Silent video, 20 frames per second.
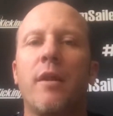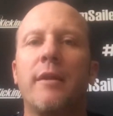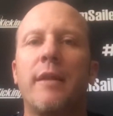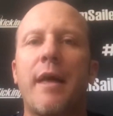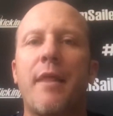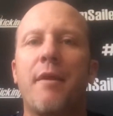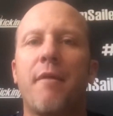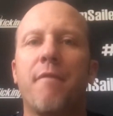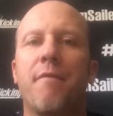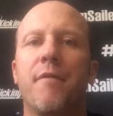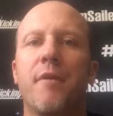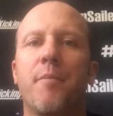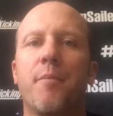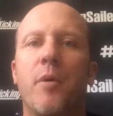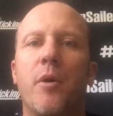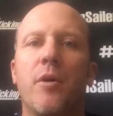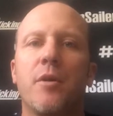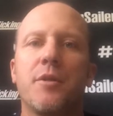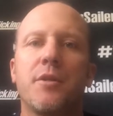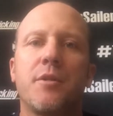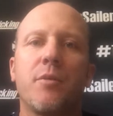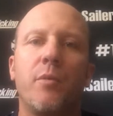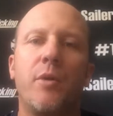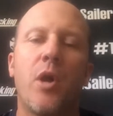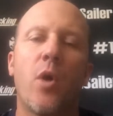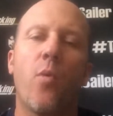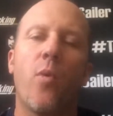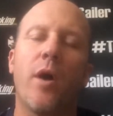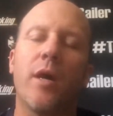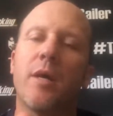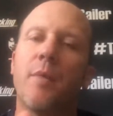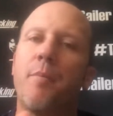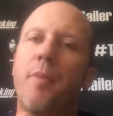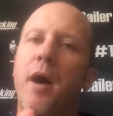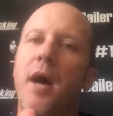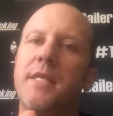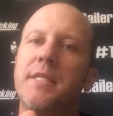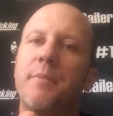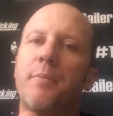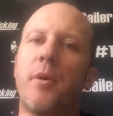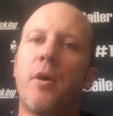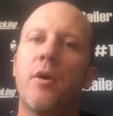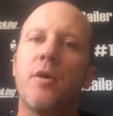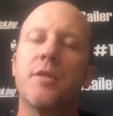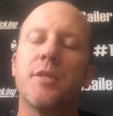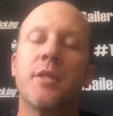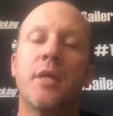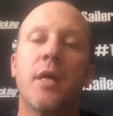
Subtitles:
leather footballs. We don't want composite balls.